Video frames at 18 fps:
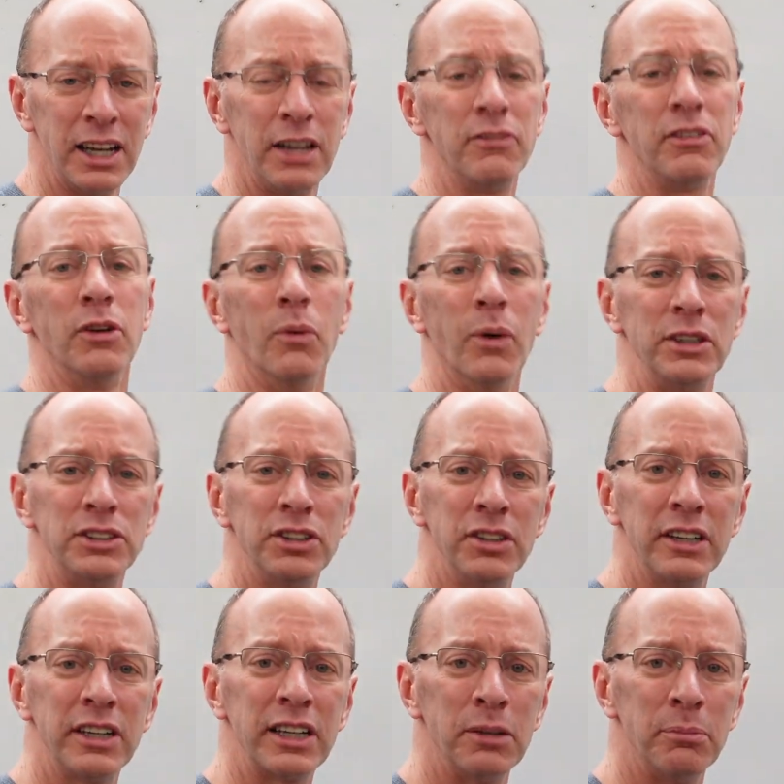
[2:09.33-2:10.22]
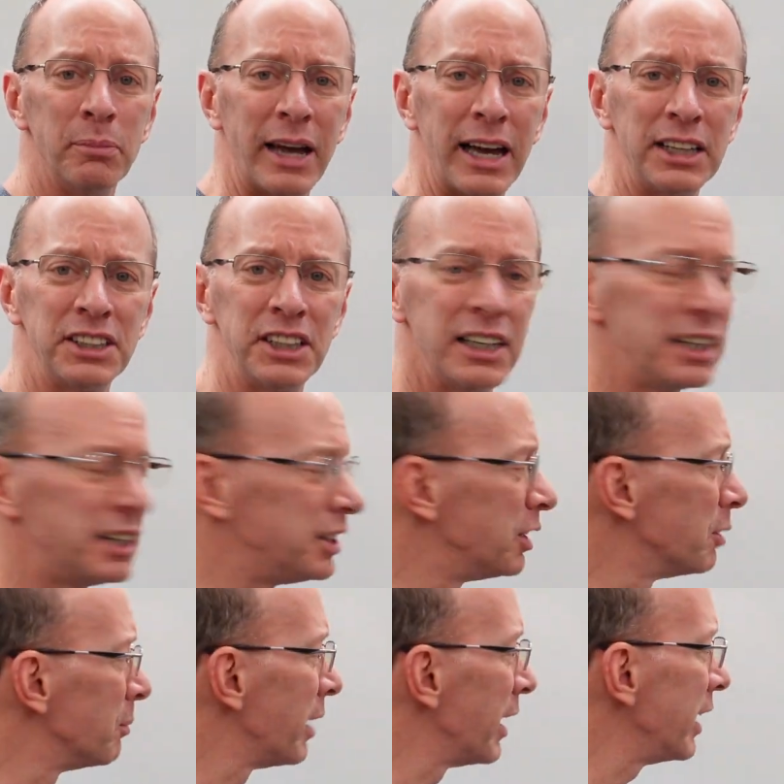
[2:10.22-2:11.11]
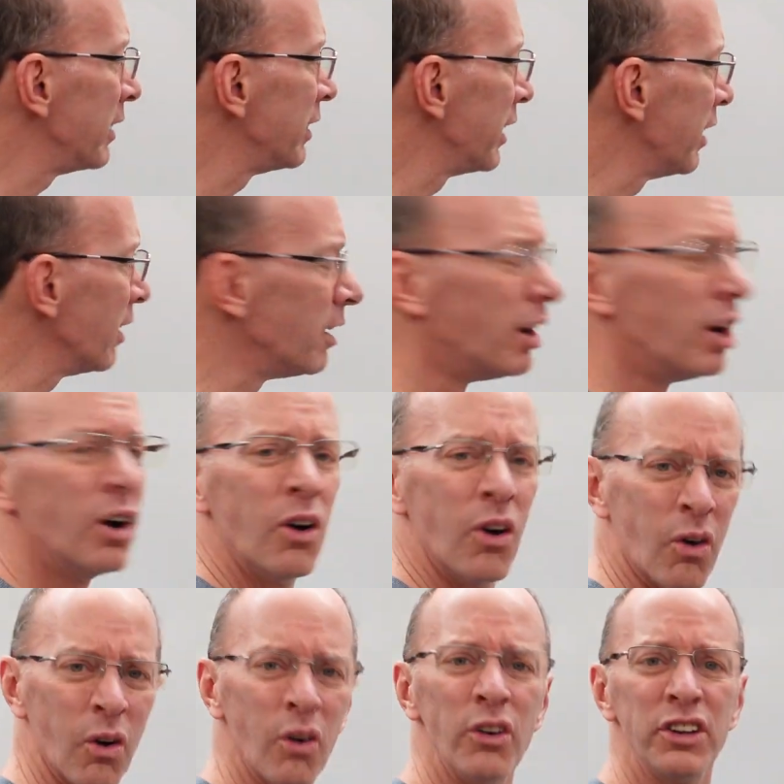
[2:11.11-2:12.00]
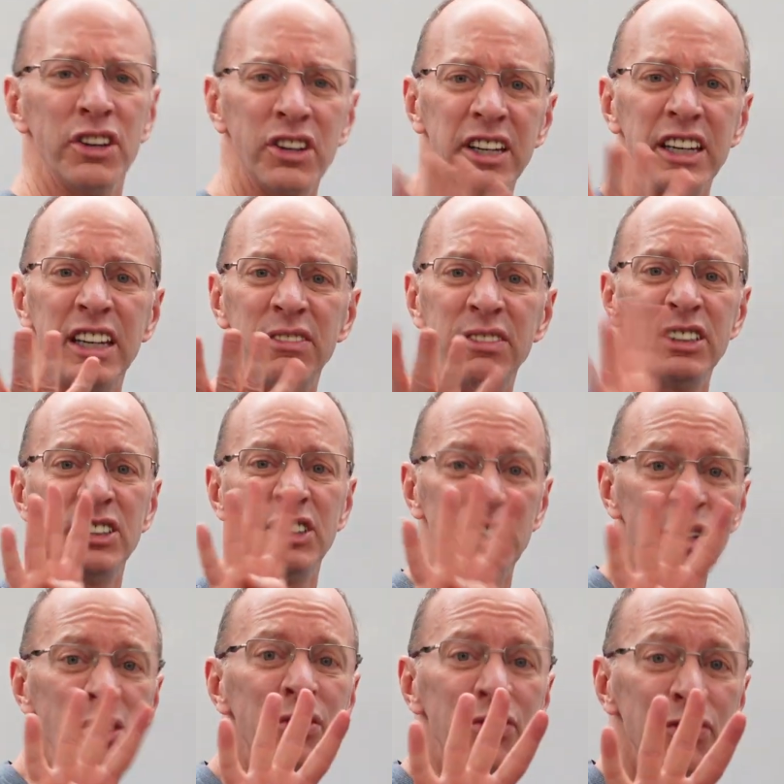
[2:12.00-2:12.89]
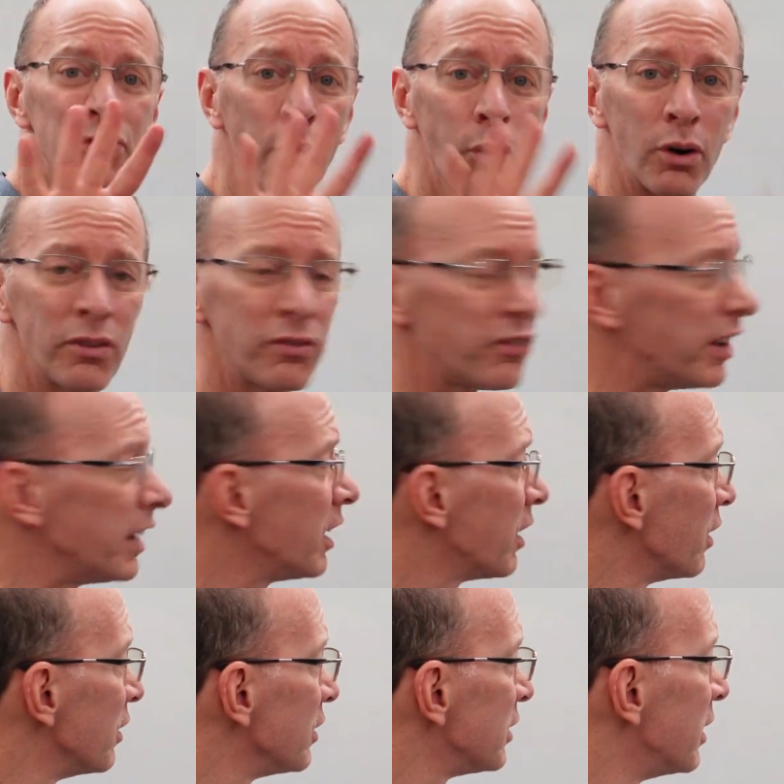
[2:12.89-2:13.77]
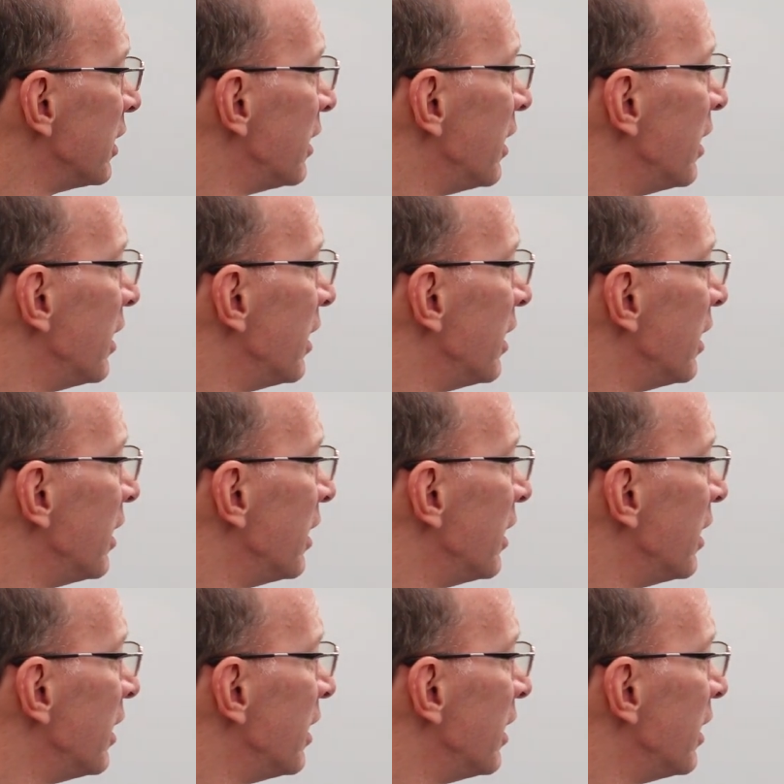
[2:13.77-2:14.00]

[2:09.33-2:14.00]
If you want to, you can imagine it in your mind there, or you could even do four fingers.